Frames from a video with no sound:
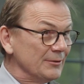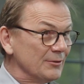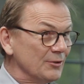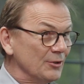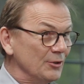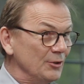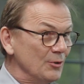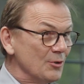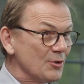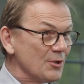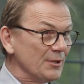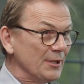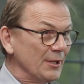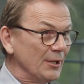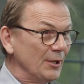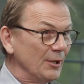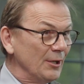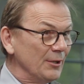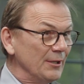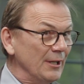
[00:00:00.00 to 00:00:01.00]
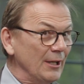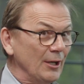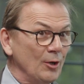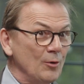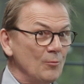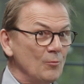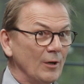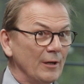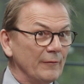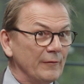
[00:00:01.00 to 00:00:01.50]
to use on their
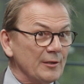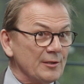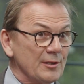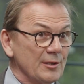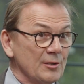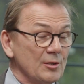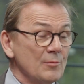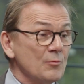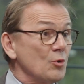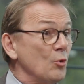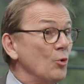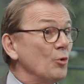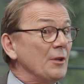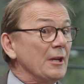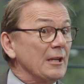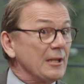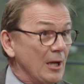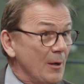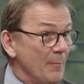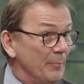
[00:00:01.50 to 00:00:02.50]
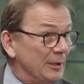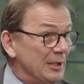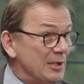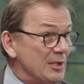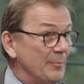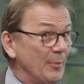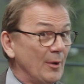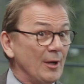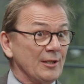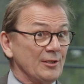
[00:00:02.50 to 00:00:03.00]
home Wi-Fi systems, or that companies
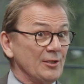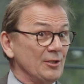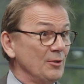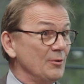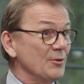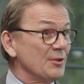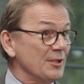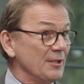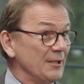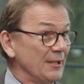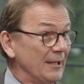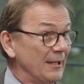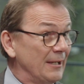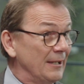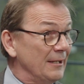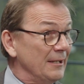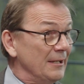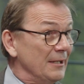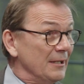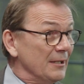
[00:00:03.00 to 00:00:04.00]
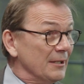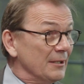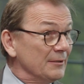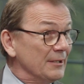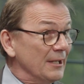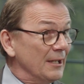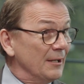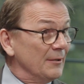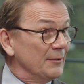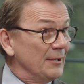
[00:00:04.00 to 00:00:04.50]
are buying to use in their
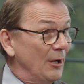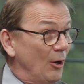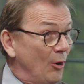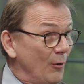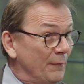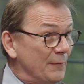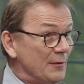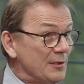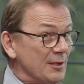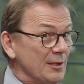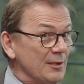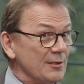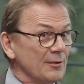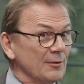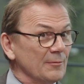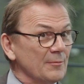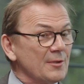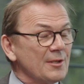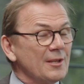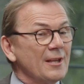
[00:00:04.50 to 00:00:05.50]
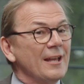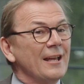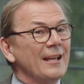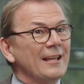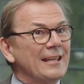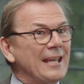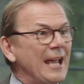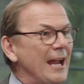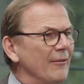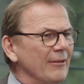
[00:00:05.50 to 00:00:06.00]
office systems,
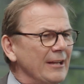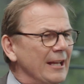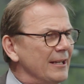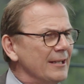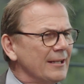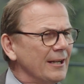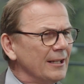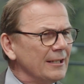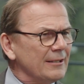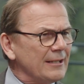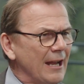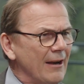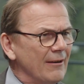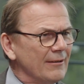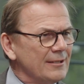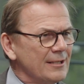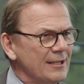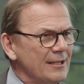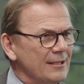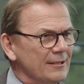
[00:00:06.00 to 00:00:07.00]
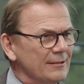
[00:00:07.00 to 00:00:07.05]
carry any kind of guarantee?